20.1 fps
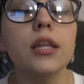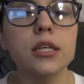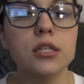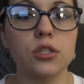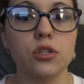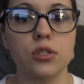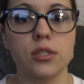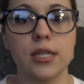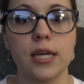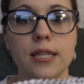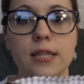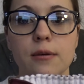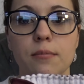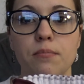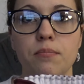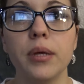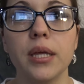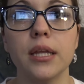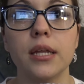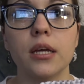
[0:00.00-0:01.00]
This looks like the
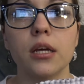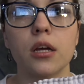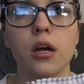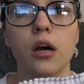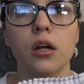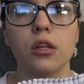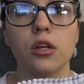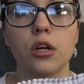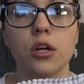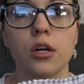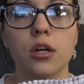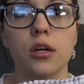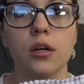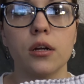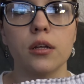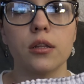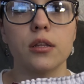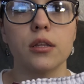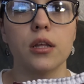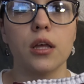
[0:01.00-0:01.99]
Beat It color.
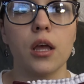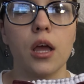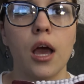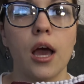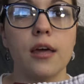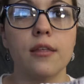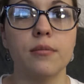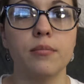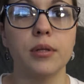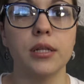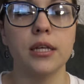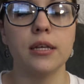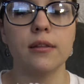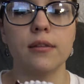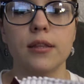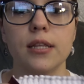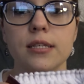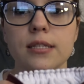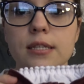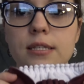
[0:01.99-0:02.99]
I lit,
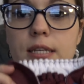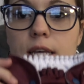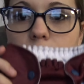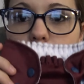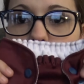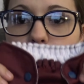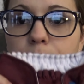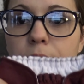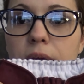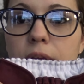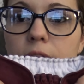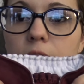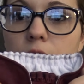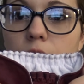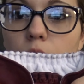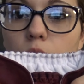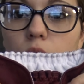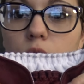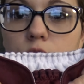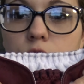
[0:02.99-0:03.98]
this is either Beat
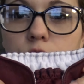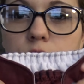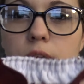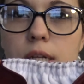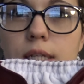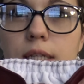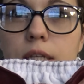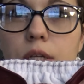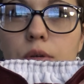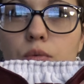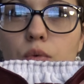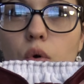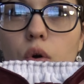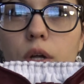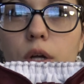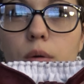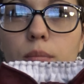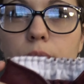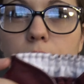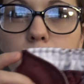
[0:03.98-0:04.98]
It or Suddenly
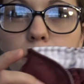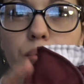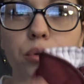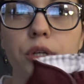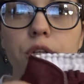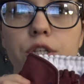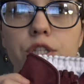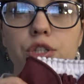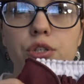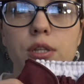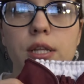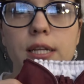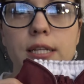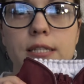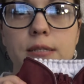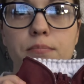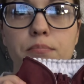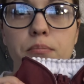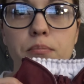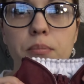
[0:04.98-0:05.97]
Royal, but I'm pretty sure that
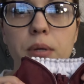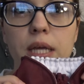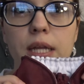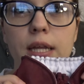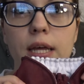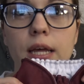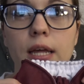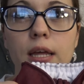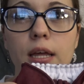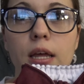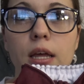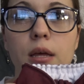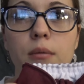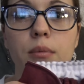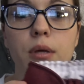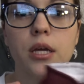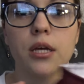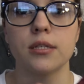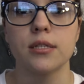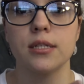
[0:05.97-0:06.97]
it's Beat It
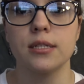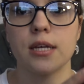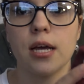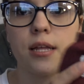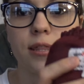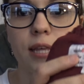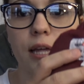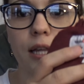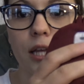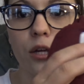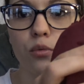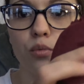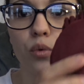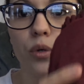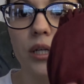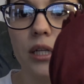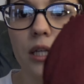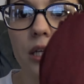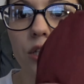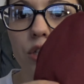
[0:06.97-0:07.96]
because it's got that like
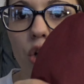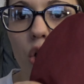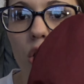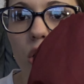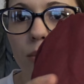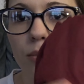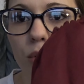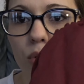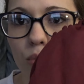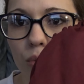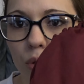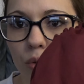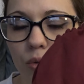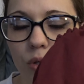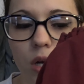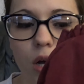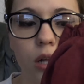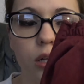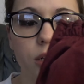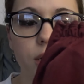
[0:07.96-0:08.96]
really dark maroon
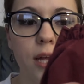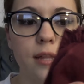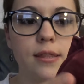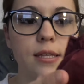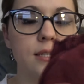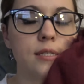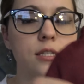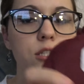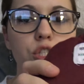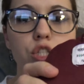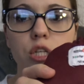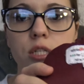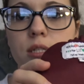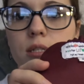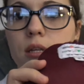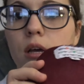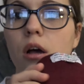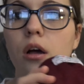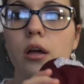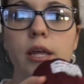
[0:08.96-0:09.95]
color and this is
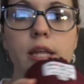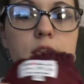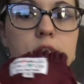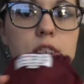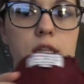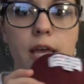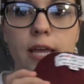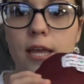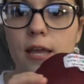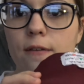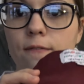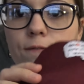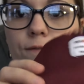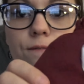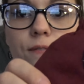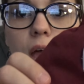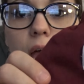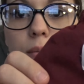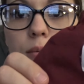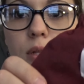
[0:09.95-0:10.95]
just, it's like in
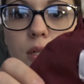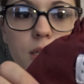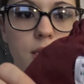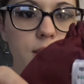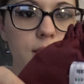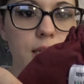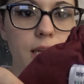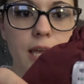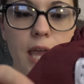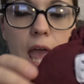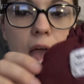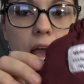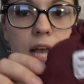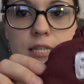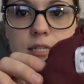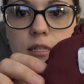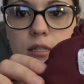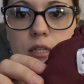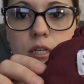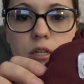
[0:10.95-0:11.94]
fabulous, like
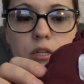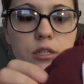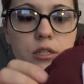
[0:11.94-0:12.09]
excellent